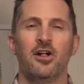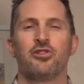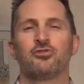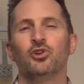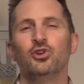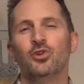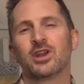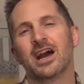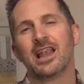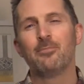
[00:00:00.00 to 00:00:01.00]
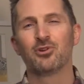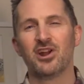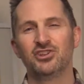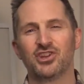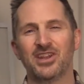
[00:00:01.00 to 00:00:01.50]
Through
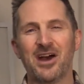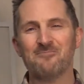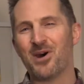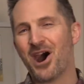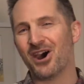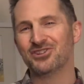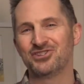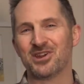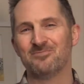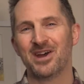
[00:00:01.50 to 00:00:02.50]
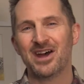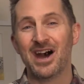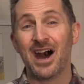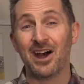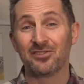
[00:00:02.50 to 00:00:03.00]
collaboration and partnership,
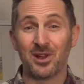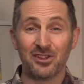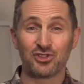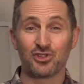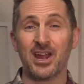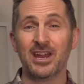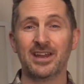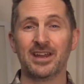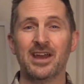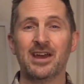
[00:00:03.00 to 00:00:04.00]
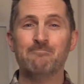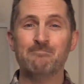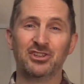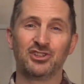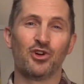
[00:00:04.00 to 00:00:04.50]
as well as training,
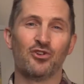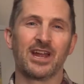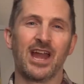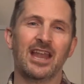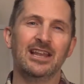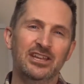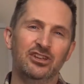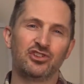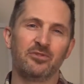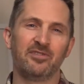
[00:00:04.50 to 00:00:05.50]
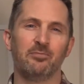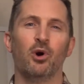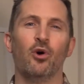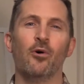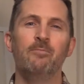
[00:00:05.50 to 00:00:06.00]
mentoring, and leadership
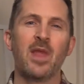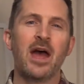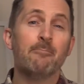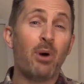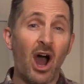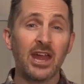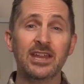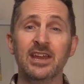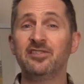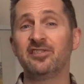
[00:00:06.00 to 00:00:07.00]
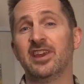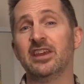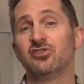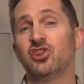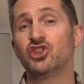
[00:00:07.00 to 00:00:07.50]
support, Pioneer
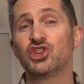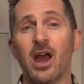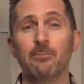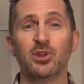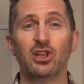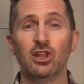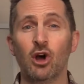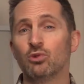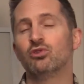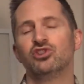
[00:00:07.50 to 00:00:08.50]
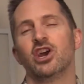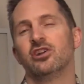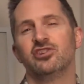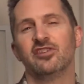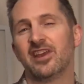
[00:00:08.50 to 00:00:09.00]
seeks to champion local
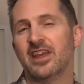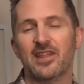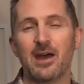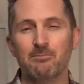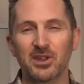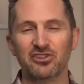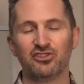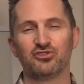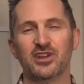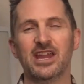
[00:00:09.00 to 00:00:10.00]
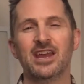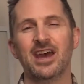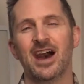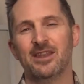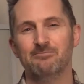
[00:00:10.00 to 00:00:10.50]
churches in their ministry
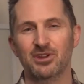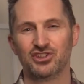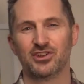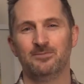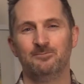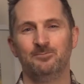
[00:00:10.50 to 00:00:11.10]
and mission.